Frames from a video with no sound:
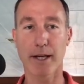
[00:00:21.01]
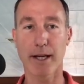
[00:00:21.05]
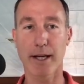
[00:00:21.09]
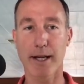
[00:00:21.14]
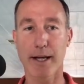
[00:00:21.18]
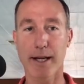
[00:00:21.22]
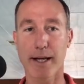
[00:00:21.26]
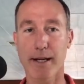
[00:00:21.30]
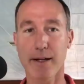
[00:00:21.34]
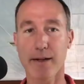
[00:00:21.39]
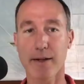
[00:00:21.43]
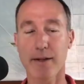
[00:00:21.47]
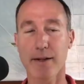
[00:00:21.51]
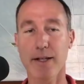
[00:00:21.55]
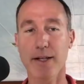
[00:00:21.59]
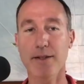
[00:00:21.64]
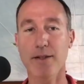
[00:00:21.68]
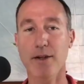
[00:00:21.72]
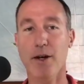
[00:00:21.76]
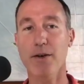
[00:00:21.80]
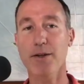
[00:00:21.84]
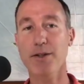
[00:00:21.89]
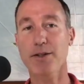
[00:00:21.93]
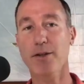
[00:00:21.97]
And
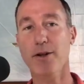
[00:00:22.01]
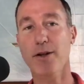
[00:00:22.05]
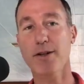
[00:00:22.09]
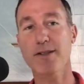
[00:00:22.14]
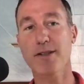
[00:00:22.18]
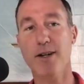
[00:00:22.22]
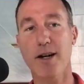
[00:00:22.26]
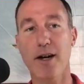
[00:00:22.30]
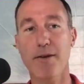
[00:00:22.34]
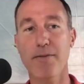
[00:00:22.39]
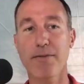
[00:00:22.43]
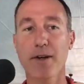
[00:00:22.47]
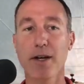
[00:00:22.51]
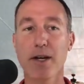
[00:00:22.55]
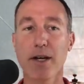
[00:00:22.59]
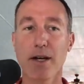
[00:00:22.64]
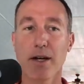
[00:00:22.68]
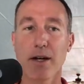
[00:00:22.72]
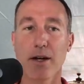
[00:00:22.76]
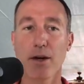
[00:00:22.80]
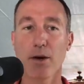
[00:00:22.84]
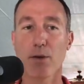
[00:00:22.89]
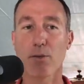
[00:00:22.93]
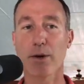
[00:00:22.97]
this all starts off
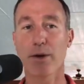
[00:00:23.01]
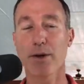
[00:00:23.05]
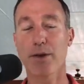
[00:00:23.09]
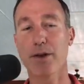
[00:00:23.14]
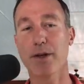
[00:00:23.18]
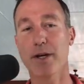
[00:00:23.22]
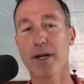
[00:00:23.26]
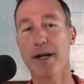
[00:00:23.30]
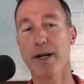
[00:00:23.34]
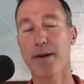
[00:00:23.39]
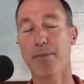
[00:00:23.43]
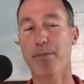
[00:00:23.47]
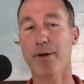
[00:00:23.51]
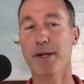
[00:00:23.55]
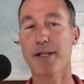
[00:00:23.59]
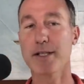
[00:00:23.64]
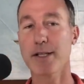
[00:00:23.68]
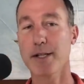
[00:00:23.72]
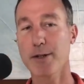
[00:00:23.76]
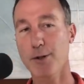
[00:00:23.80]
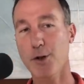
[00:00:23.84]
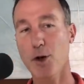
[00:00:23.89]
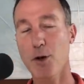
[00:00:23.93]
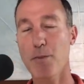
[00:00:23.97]
with uh,
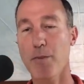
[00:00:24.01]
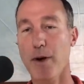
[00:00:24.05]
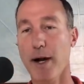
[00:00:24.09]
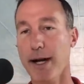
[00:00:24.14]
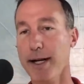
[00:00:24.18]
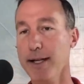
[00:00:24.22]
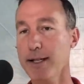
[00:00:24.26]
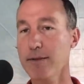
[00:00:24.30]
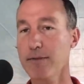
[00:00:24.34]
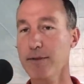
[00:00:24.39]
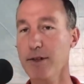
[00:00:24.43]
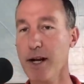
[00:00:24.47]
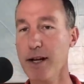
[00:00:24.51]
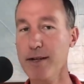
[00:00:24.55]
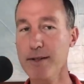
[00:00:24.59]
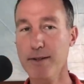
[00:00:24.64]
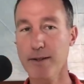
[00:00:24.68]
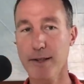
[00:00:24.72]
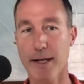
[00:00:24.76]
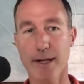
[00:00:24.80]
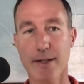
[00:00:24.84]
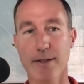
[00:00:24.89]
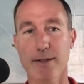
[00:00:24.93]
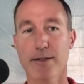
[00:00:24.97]
President Joe Biden of the United
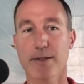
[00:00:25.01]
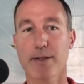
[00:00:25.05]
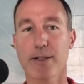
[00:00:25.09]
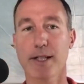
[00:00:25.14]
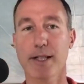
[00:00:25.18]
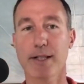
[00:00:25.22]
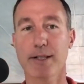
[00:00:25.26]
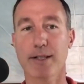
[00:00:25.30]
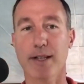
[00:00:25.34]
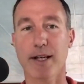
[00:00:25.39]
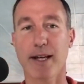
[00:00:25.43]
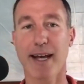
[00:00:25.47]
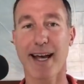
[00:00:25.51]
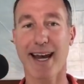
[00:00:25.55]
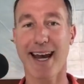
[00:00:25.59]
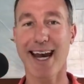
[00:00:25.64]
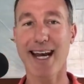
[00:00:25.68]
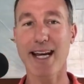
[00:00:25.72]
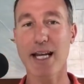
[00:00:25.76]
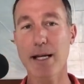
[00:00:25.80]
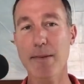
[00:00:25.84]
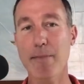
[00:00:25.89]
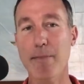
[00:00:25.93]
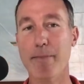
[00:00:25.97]
States seeks uh,
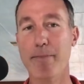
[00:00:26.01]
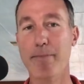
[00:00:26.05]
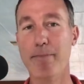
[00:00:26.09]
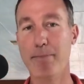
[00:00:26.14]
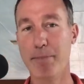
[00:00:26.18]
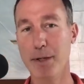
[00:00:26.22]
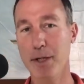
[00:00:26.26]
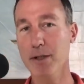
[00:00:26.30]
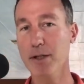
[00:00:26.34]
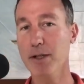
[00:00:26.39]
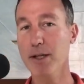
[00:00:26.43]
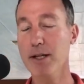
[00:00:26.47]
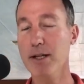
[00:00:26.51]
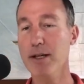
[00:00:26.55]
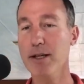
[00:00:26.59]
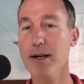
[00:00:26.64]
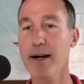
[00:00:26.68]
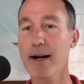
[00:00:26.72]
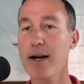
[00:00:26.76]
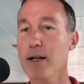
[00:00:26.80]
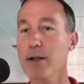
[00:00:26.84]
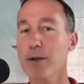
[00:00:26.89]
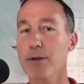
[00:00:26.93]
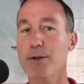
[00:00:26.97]
eighty billion
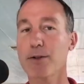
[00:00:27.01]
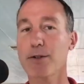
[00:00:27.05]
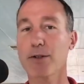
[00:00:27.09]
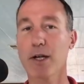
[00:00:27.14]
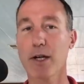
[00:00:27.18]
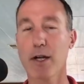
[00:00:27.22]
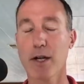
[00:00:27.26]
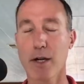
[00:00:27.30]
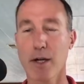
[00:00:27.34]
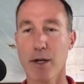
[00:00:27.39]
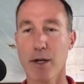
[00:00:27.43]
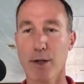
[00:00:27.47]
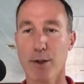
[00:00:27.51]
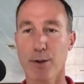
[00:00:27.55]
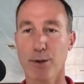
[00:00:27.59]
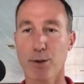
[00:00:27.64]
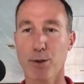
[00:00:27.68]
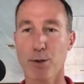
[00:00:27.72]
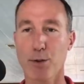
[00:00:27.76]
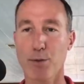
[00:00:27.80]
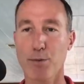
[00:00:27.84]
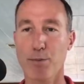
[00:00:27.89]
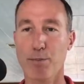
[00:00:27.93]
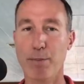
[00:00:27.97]
dollars
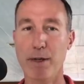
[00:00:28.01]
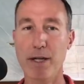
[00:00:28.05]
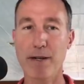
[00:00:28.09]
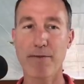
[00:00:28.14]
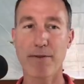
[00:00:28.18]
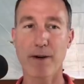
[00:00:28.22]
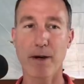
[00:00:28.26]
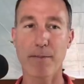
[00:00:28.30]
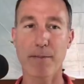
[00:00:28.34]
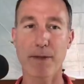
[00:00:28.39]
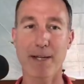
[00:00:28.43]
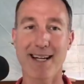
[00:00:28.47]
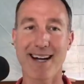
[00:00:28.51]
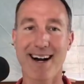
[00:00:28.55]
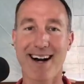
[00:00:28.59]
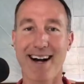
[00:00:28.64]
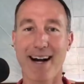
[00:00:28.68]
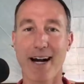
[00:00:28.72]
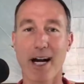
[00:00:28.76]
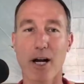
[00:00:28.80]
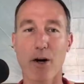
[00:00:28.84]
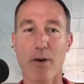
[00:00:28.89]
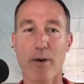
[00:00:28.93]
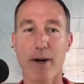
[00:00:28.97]
to beef up the
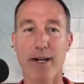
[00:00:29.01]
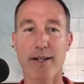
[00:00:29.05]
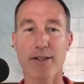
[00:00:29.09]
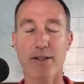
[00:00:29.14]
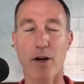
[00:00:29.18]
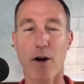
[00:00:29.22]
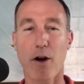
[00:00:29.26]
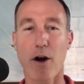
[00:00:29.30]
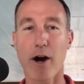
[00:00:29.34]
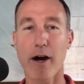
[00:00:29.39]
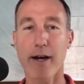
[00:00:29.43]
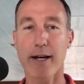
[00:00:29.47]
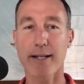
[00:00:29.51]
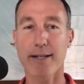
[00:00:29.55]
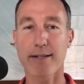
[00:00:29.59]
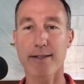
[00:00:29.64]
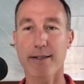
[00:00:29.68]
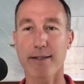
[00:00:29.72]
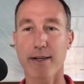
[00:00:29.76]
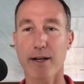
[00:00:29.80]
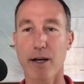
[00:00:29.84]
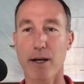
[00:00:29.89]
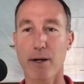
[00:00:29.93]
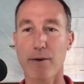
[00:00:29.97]
I R S
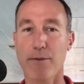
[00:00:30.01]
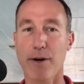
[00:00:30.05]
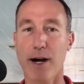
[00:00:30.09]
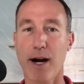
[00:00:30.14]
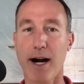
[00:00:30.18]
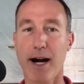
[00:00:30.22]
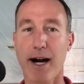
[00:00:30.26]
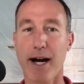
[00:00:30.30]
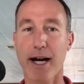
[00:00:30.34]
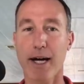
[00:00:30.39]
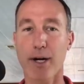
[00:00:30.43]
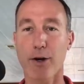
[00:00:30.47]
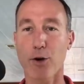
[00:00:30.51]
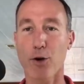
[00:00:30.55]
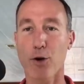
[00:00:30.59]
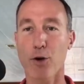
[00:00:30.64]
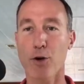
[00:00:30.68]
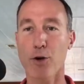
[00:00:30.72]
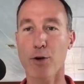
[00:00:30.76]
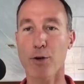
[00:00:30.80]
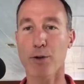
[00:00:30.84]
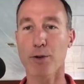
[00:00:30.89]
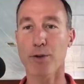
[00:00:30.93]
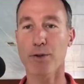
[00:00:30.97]
audits of high
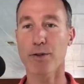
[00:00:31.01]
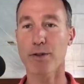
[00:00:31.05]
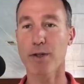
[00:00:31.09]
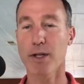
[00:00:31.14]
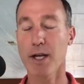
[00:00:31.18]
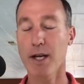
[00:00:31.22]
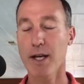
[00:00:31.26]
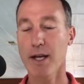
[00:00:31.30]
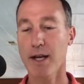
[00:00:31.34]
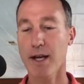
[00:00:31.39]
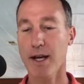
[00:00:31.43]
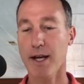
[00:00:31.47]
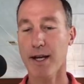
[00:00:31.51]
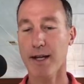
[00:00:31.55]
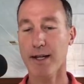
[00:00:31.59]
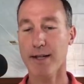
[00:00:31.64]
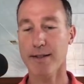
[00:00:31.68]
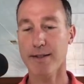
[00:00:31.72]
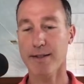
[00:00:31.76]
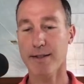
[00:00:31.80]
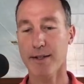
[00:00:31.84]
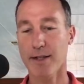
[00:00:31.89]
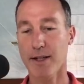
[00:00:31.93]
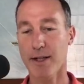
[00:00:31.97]
earners.
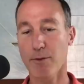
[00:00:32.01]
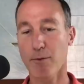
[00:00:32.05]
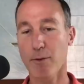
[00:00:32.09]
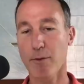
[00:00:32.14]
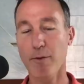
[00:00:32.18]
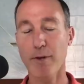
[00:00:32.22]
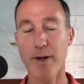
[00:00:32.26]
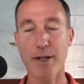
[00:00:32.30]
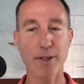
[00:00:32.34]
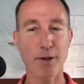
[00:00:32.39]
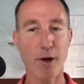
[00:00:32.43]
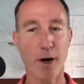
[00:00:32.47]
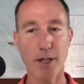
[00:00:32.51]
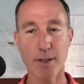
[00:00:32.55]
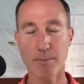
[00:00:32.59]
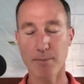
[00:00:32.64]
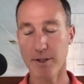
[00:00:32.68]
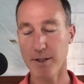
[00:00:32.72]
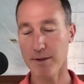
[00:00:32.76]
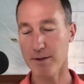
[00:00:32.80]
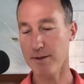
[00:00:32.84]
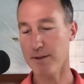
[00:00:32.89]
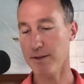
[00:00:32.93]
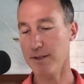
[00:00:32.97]
And uh, we've already talked
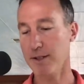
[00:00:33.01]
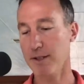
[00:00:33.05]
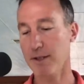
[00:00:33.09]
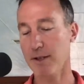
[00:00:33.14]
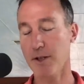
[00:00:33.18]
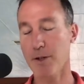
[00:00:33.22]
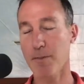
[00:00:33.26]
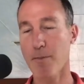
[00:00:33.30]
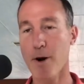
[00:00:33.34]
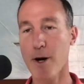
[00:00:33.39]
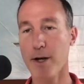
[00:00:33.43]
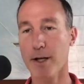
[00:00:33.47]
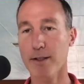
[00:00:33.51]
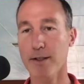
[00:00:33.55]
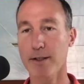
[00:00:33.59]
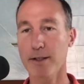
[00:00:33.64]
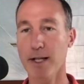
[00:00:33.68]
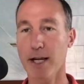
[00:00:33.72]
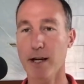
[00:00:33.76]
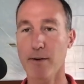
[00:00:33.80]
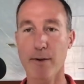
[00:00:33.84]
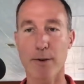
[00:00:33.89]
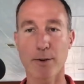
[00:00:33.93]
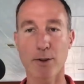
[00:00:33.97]
about the, the market
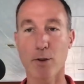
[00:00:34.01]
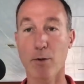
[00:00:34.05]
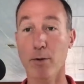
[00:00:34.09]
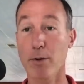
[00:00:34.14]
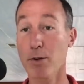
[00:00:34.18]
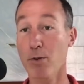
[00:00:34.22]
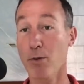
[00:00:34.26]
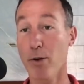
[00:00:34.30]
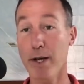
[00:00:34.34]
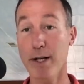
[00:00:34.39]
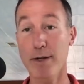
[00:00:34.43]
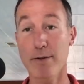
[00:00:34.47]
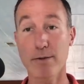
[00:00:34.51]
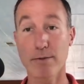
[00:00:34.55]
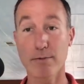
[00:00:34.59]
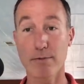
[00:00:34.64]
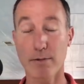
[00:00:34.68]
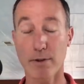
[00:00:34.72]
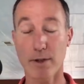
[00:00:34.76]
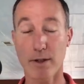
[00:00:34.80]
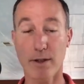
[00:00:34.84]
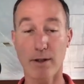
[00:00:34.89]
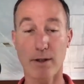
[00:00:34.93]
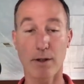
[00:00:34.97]
today. Everything's going great.
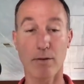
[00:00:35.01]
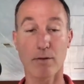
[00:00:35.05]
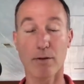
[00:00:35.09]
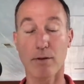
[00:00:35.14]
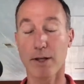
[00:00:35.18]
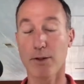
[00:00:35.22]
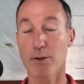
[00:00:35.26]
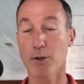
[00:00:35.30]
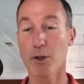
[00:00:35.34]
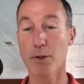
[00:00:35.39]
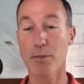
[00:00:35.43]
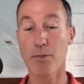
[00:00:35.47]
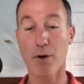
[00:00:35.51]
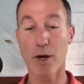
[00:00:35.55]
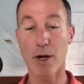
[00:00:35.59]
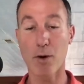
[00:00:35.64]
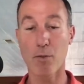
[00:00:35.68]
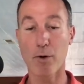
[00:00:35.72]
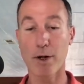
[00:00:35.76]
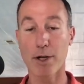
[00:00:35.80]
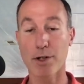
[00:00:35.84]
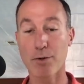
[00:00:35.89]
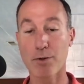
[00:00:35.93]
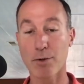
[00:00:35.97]
Uh, you know, we're at two point
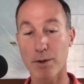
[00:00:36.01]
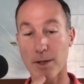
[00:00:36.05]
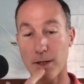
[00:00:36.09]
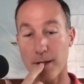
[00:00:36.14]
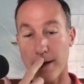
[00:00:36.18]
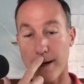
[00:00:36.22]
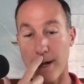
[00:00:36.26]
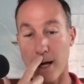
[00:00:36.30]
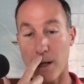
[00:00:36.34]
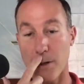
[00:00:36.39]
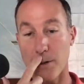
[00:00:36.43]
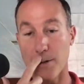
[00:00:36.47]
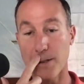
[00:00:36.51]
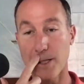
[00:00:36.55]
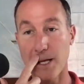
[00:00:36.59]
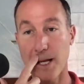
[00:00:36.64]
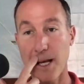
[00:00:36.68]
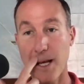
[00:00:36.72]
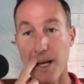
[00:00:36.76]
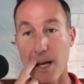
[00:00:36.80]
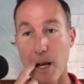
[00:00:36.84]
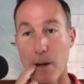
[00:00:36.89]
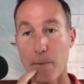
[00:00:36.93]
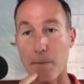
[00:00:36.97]
one trillion dollars.
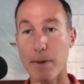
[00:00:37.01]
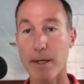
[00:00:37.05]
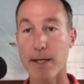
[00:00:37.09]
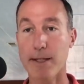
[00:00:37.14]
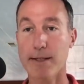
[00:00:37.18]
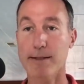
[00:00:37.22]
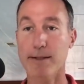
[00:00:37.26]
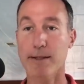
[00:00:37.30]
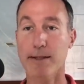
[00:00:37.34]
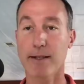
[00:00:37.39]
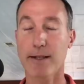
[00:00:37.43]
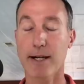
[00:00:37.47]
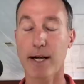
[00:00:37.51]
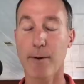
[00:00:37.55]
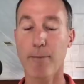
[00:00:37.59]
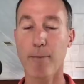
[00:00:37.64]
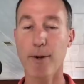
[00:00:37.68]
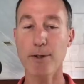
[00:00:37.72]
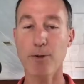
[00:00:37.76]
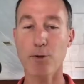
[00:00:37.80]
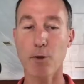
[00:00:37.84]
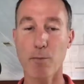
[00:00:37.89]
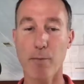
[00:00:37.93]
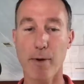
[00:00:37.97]
But uh, I
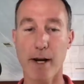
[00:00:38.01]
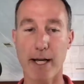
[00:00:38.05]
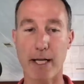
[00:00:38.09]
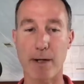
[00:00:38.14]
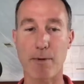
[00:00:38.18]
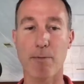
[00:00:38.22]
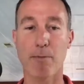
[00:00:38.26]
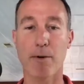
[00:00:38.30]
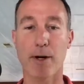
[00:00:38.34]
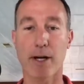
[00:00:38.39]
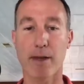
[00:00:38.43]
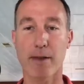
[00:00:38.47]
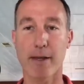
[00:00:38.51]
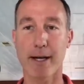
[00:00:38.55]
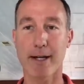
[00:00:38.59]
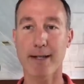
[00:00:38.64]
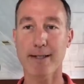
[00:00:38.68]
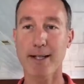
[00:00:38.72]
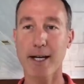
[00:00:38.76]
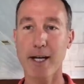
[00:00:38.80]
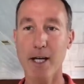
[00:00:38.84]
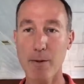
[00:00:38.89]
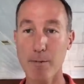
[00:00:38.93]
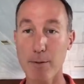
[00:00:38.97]
must remind everybody that
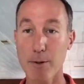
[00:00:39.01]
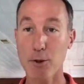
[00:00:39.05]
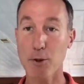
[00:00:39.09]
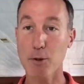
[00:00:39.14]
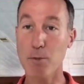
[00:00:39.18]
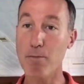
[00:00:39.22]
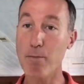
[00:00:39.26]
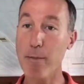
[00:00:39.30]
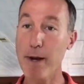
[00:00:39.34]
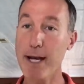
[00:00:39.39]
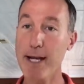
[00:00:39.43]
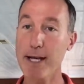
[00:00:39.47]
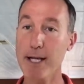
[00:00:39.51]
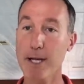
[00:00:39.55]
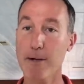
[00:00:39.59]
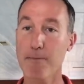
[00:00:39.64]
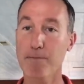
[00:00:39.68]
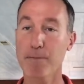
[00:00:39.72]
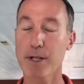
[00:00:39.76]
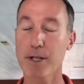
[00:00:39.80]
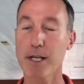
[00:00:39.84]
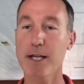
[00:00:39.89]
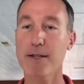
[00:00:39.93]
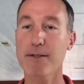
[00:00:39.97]
it's not how much you make,
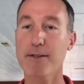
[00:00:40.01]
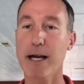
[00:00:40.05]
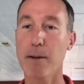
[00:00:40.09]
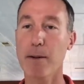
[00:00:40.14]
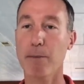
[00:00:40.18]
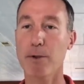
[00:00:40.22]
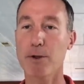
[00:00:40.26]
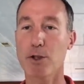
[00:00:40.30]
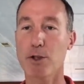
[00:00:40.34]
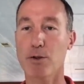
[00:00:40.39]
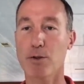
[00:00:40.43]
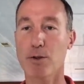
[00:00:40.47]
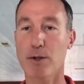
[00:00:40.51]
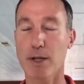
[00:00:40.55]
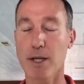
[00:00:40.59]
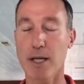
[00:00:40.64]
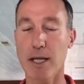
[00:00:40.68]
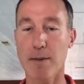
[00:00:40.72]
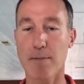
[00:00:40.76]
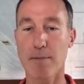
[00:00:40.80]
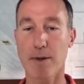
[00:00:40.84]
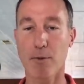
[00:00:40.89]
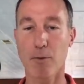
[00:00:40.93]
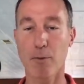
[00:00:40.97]
it is how much you keep.